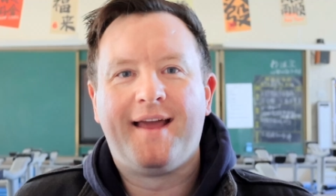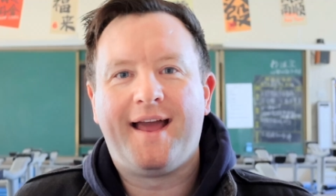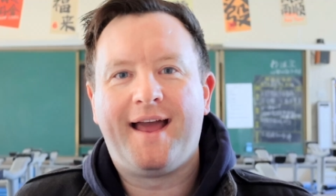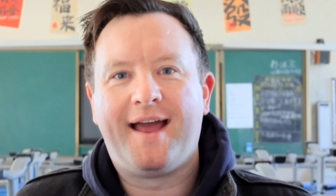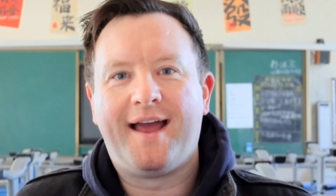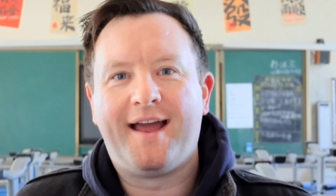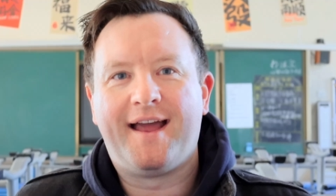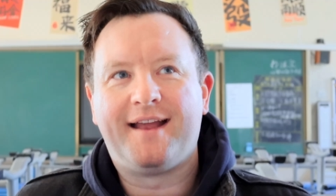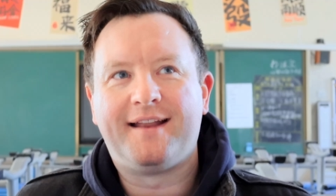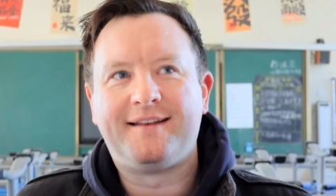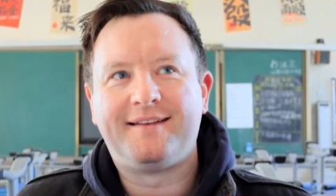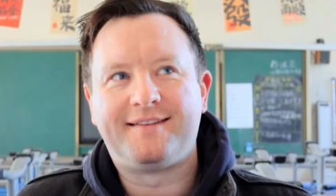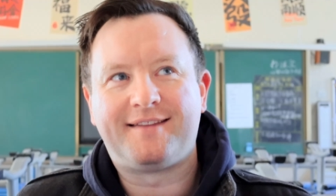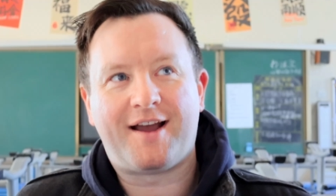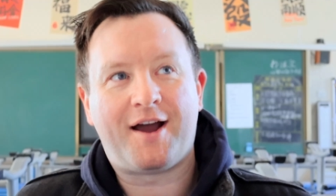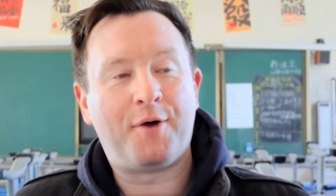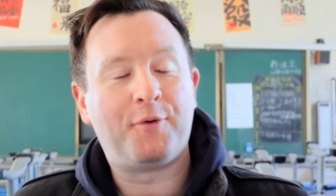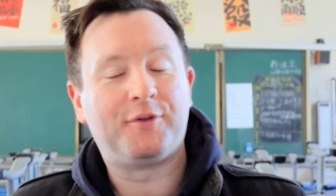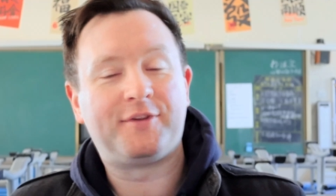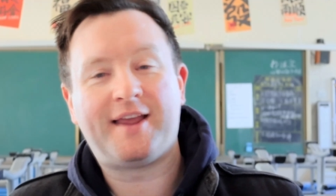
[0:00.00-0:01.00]
And
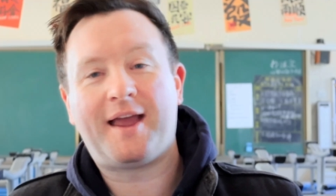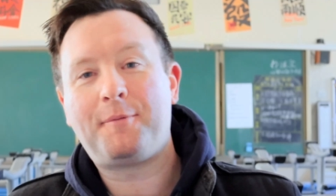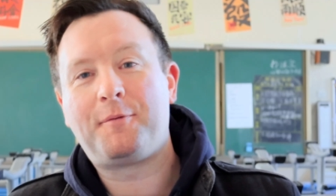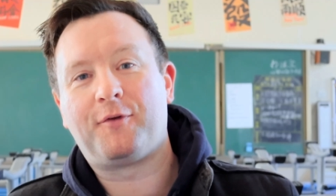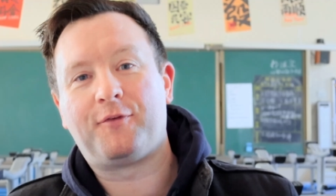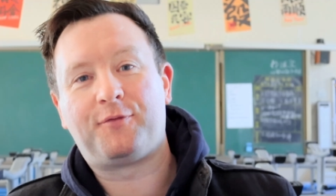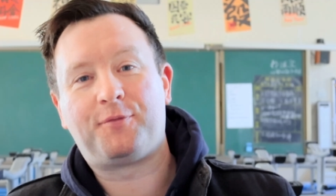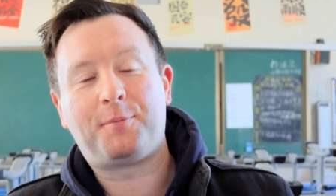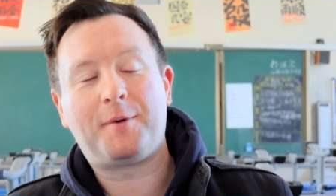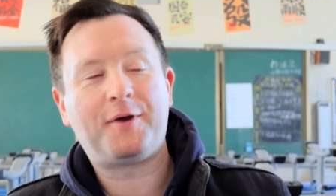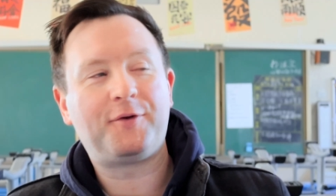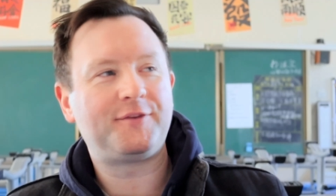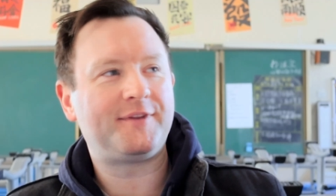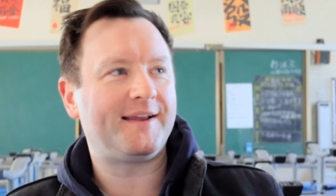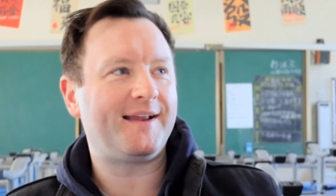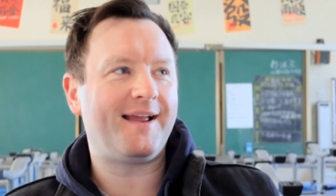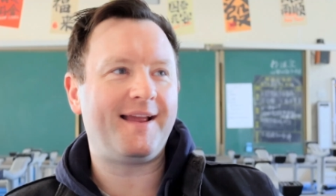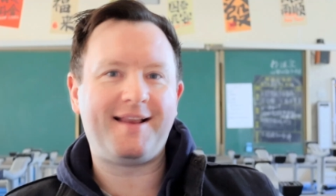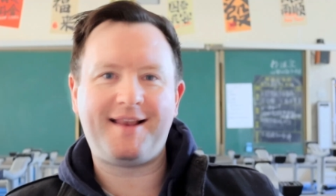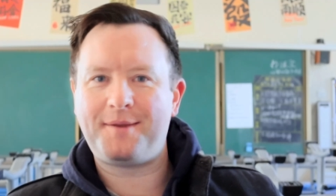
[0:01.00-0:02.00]
I was happy with, well, I was
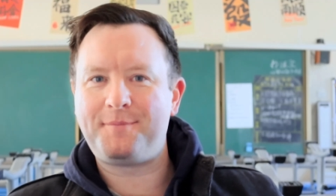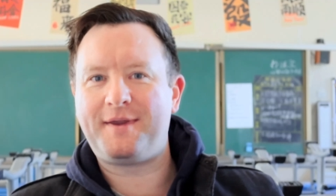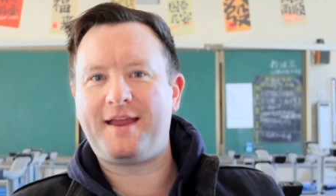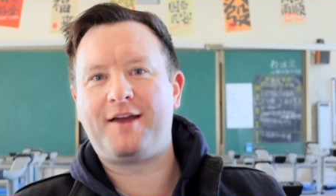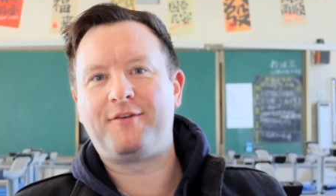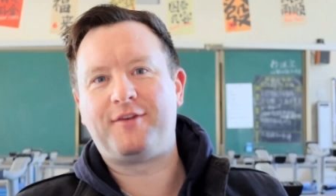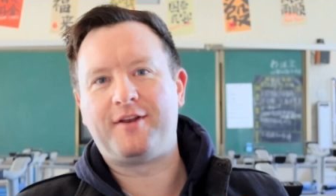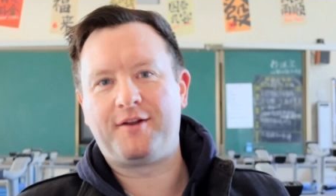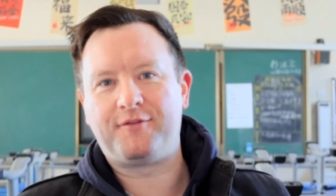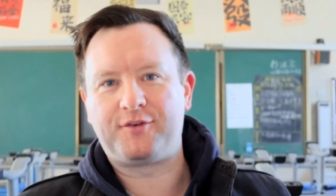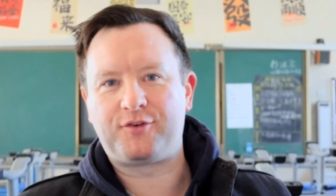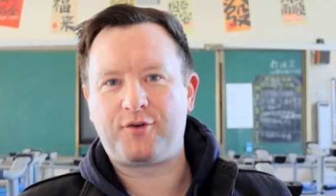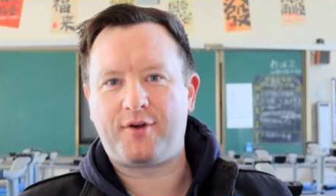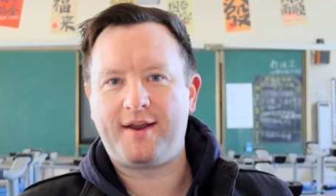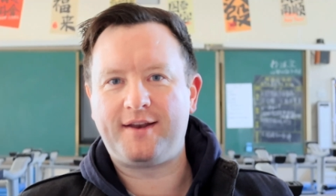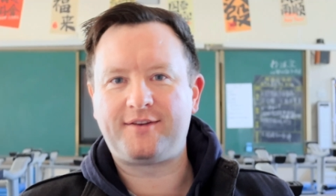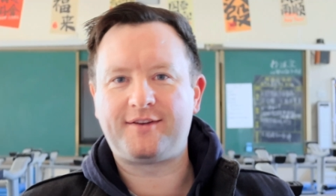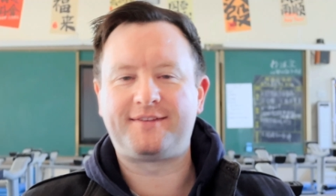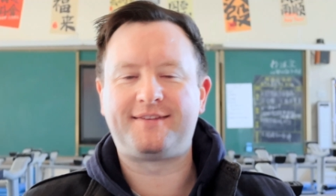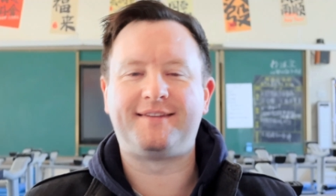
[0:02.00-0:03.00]
like, hey, let me have another
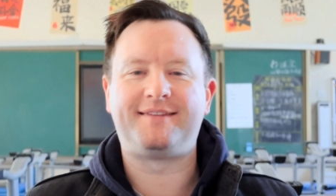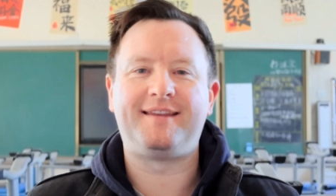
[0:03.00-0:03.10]
try just to